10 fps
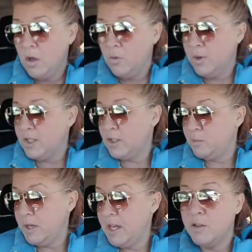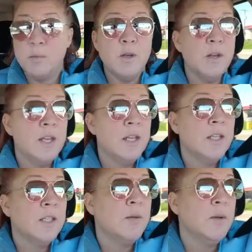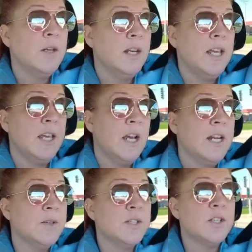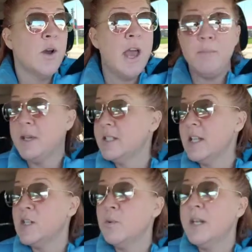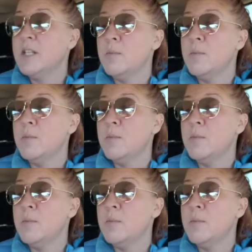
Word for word: which speaking of the beauty community, I just so happy because I just went into